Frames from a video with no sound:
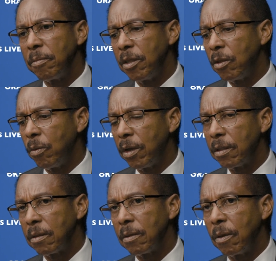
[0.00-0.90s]
you know what?
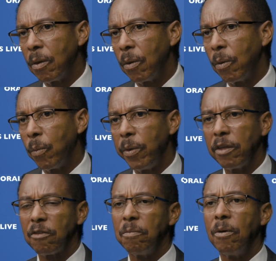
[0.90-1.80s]
We're a
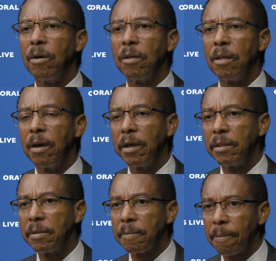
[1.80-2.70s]
small island.